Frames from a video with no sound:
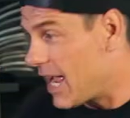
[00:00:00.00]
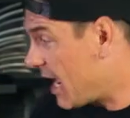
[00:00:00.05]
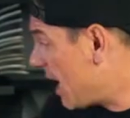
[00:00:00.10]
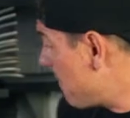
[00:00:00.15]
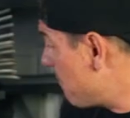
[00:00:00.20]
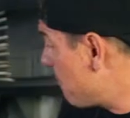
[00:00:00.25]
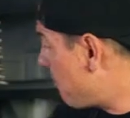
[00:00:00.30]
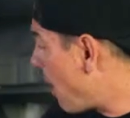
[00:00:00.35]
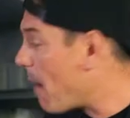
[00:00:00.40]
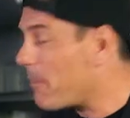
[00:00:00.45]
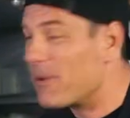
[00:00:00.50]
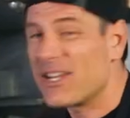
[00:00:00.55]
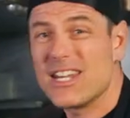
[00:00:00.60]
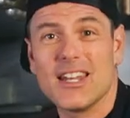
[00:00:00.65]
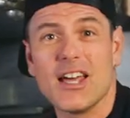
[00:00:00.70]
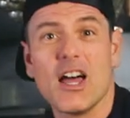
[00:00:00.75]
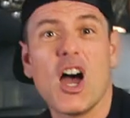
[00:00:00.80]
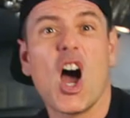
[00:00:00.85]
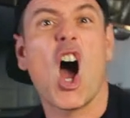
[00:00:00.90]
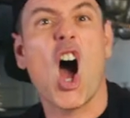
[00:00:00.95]
and pop it
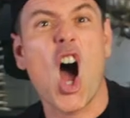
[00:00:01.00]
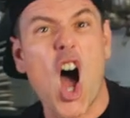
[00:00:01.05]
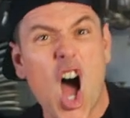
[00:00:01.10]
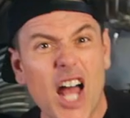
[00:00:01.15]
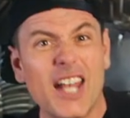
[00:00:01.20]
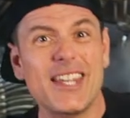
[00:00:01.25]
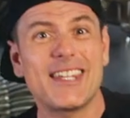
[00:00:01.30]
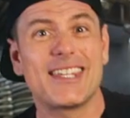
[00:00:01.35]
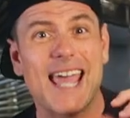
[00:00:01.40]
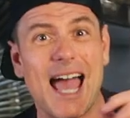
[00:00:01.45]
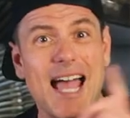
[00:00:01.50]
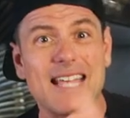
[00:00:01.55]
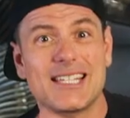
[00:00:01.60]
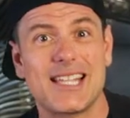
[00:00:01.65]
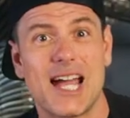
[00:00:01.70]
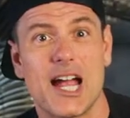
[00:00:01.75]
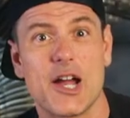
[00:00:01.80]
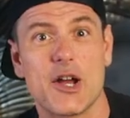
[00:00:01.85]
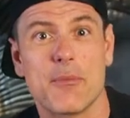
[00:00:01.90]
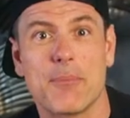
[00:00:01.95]
in a hot
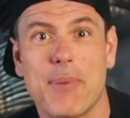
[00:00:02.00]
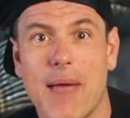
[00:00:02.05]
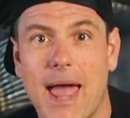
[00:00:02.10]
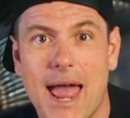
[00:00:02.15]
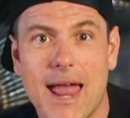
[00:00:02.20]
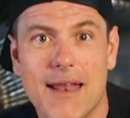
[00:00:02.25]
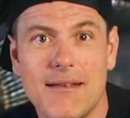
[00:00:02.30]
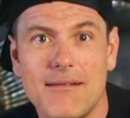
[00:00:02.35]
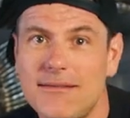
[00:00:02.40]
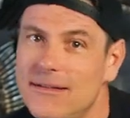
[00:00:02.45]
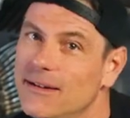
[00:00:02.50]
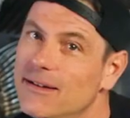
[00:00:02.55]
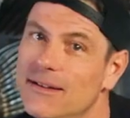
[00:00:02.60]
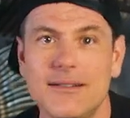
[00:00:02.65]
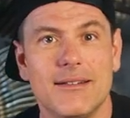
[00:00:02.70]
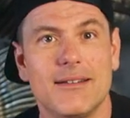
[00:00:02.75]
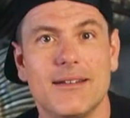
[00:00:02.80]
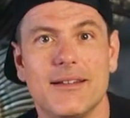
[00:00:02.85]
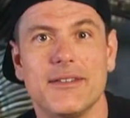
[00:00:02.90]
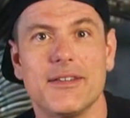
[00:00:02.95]
cast iron pan,
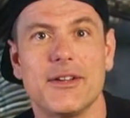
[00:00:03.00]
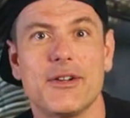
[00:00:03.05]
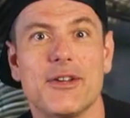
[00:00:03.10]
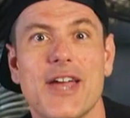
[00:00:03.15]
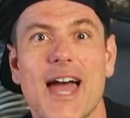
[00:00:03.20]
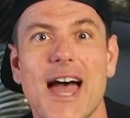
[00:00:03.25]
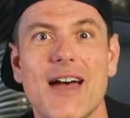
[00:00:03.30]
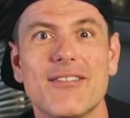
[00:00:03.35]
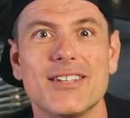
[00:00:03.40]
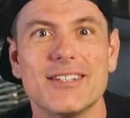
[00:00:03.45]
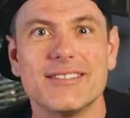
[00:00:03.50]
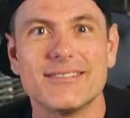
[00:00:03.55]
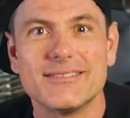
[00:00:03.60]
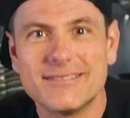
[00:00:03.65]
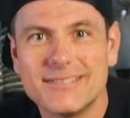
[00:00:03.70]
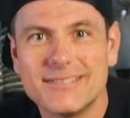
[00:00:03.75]
and there you have it.